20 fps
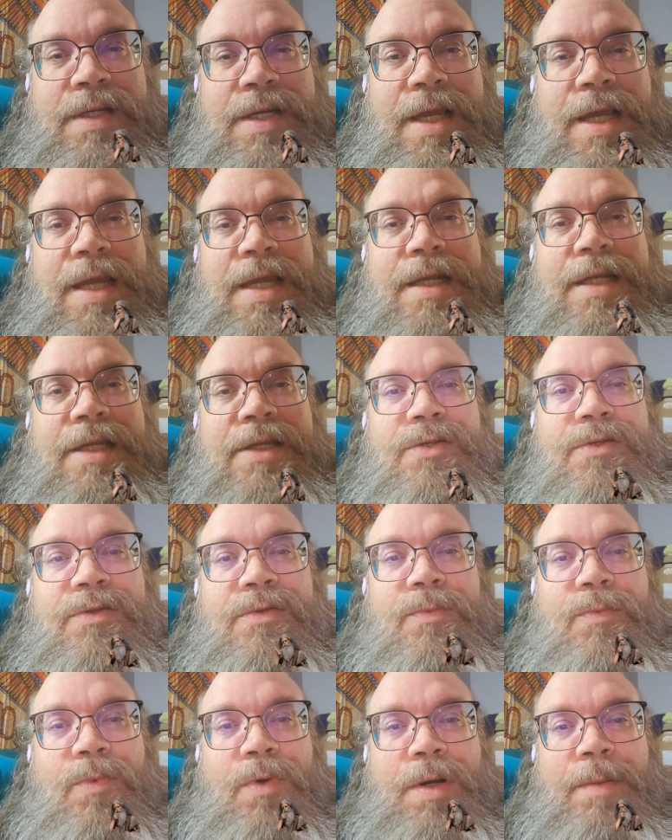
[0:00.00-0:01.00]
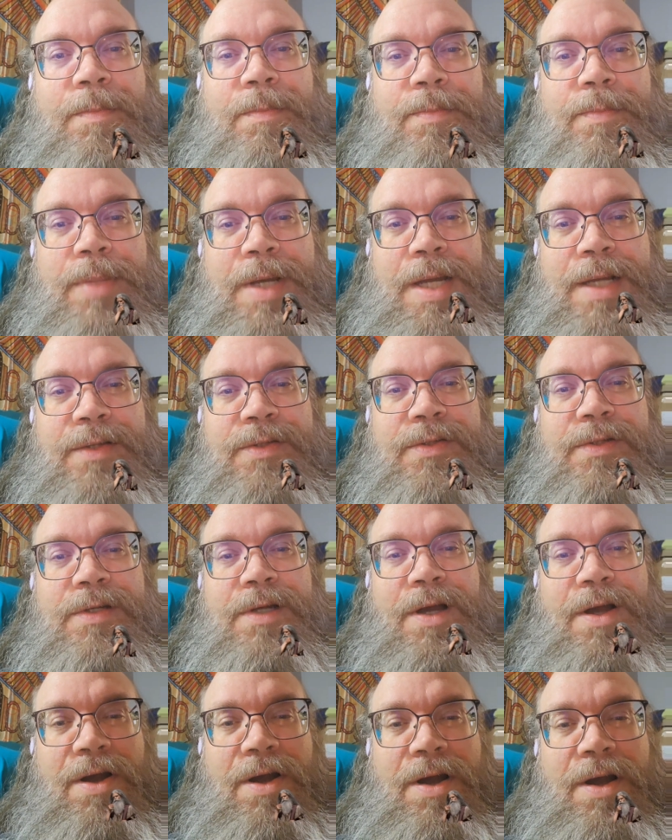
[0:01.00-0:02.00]
and 80s were
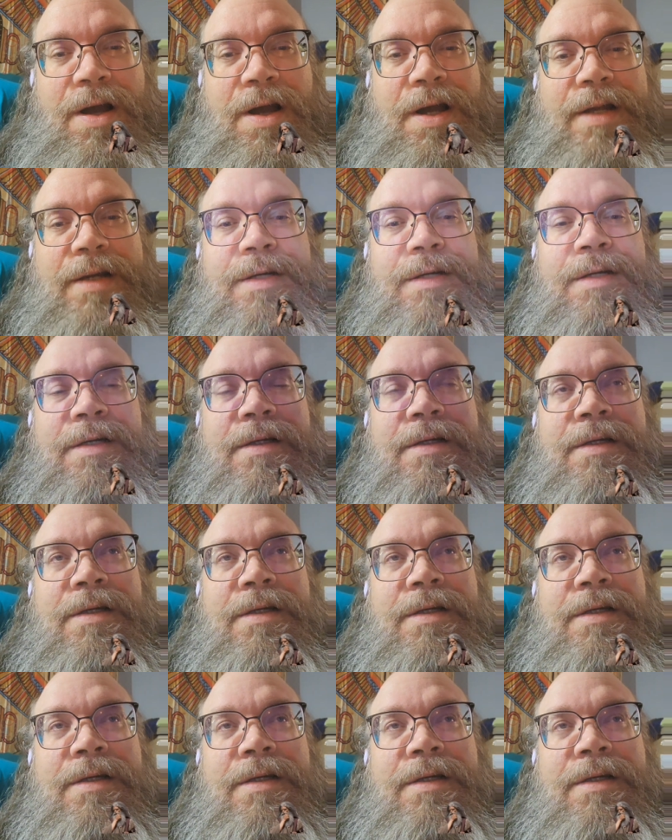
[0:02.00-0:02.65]
based on